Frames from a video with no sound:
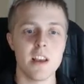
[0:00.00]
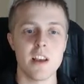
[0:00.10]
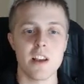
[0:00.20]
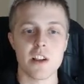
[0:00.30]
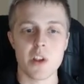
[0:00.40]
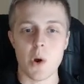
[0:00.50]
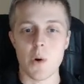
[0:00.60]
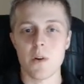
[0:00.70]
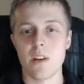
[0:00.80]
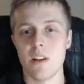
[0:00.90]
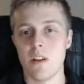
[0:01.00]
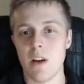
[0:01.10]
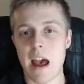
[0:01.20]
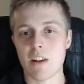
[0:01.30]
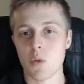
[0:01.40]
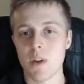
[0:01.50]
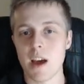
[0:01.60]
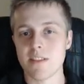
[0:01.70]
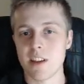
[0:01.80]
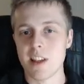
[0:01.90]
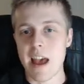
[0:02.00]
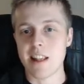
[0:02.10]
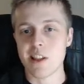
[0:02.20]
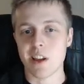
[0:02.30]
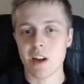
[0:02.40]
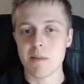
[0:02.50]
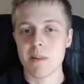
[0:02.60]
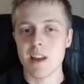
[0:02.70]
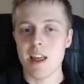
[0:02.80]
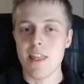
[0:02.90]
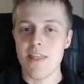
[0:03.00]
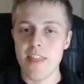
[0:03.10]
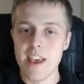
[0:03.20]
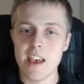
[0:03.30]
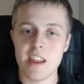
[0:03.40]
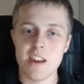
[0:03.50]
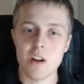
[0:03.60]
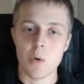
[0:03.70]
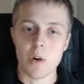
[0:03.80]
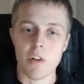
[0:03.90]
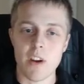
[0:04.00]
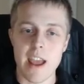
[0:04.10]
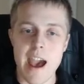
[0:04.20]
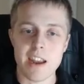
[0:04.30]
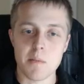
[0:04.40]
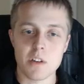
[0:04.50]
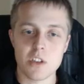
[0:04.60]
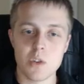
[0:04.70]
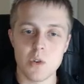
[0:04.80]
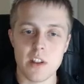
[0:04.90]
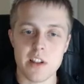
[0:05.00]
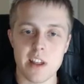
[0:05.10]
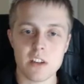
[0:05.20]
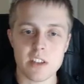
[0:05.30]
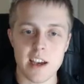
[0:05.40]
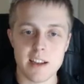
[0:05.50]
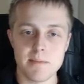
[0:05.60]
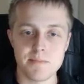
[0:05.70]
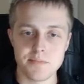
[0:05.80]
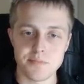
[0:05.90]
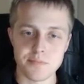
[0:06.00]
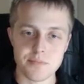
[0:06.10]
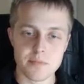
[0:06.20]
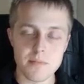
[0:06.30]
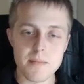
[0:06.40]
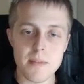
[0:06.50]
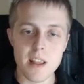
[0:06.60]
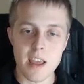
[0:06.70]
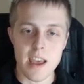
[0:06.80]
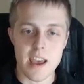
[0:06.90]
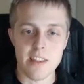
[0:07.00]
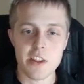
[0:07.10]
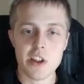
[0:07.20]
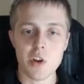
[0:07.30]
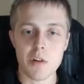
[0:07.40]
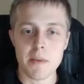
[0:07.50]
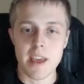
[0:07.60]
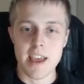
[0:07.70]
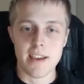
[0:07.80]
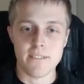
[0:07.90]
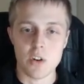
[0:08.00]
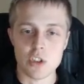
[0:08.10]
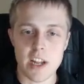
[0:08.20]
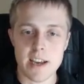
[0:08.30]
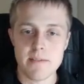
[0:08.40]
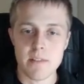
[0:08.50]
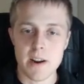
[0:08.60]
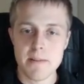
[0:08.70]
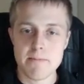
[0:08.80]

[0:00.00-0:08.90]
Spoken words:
So after we got this ad set up, then we're going to create ad number 2, the sales ad. And this is going to be a conversion ad, right?